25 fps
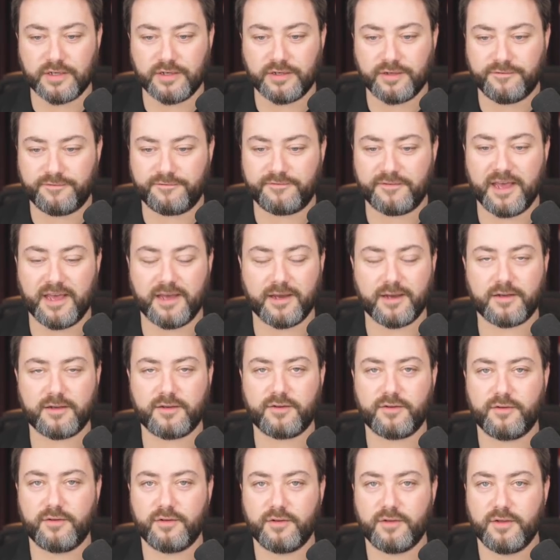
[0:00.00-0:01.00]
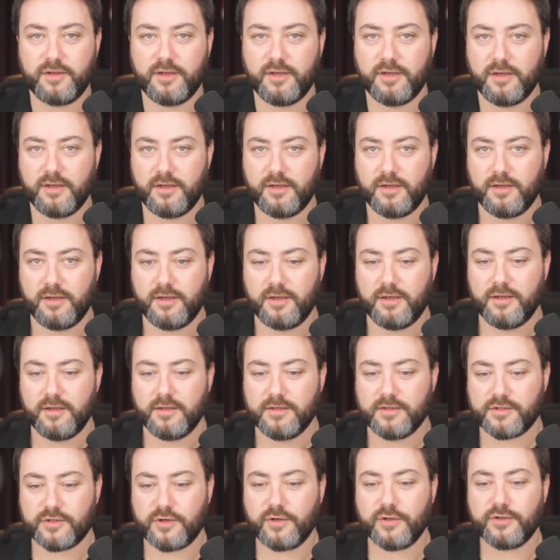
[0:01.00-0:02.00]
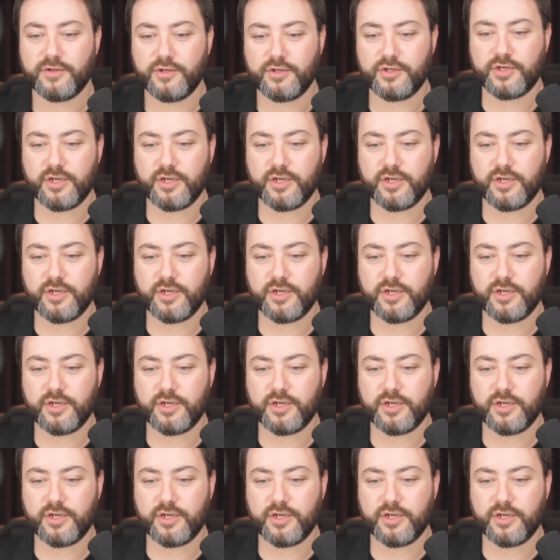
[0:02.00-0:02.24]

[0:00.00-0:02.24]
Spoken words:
and effect? Scottish